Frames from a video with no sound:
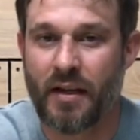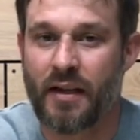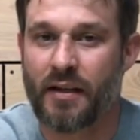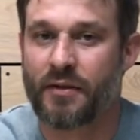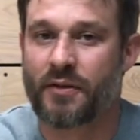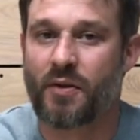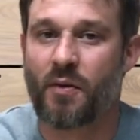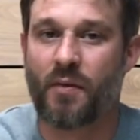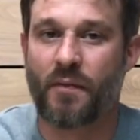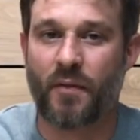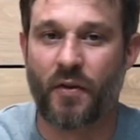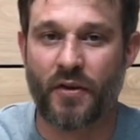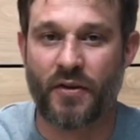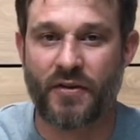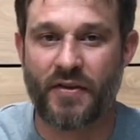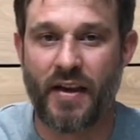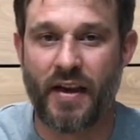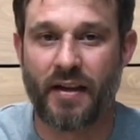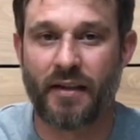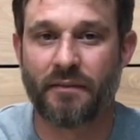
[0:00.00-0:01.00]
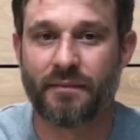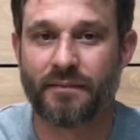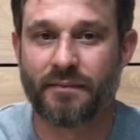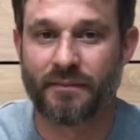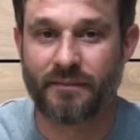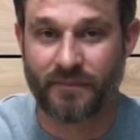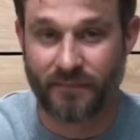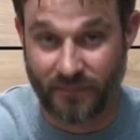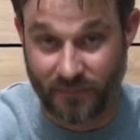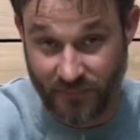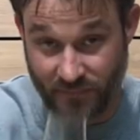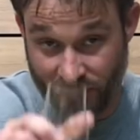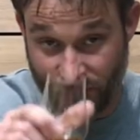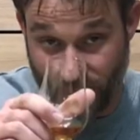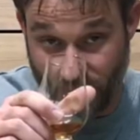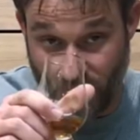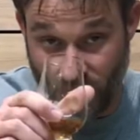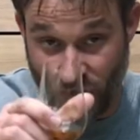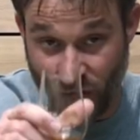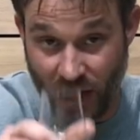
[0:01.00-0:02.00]
Let's go in for a second.
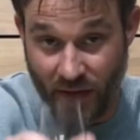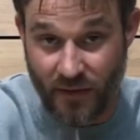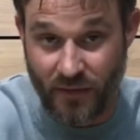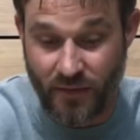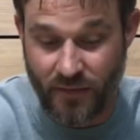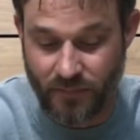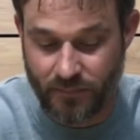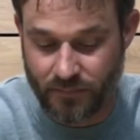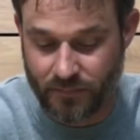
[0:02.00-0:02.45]
Cheers.